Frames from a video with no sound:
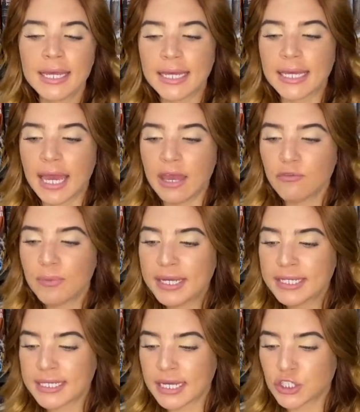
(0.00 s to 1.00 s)
gave my
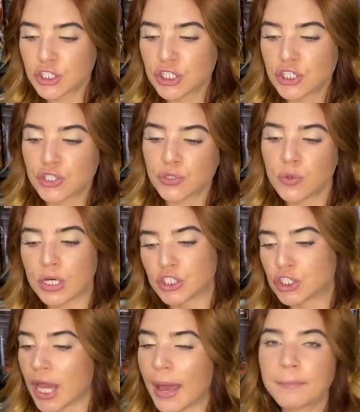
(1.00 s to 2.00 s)
attention to a
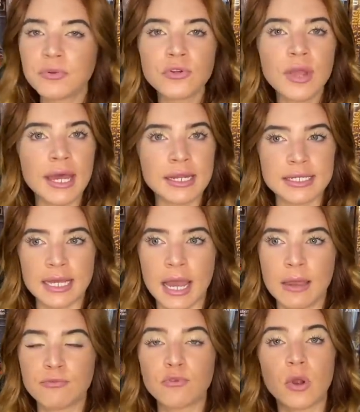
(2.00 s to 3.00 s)
chapter at a
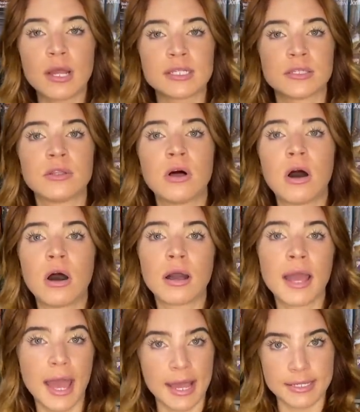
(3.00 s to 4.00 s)
time for as
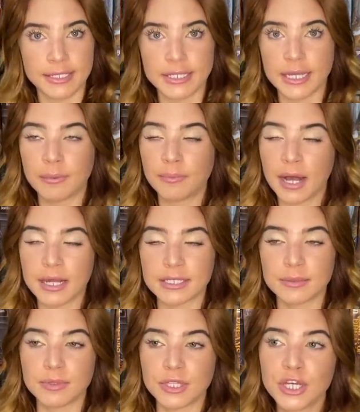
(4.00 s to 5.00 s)
long as it
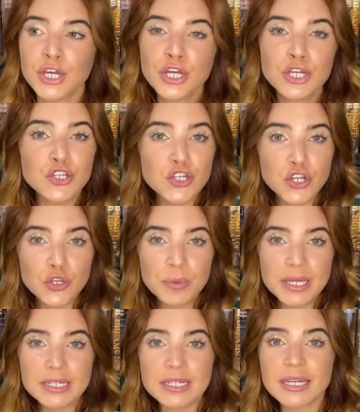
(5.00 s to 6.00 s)
possibly took
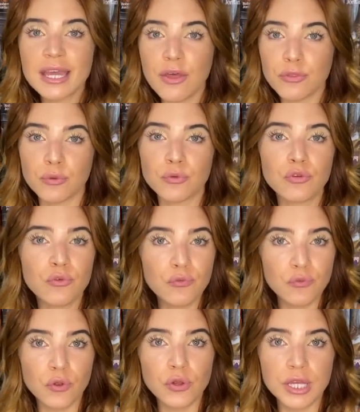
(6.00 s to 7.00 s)
me to get through to
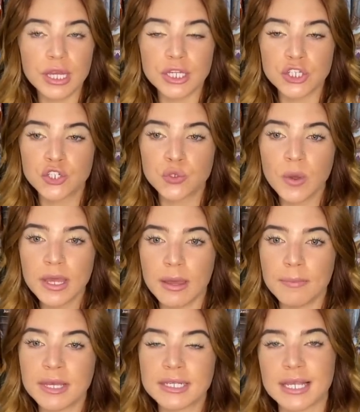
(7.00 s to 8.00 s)
fully enjoy it.
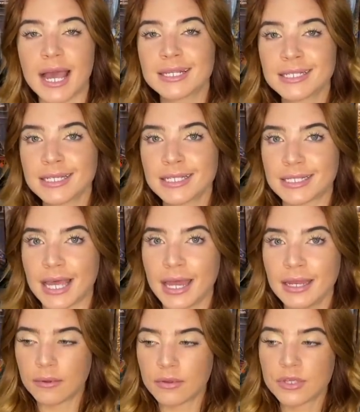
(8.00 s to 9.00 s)
Because as I
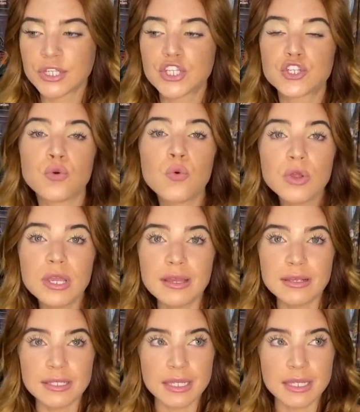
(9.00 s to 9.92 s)
said, the stories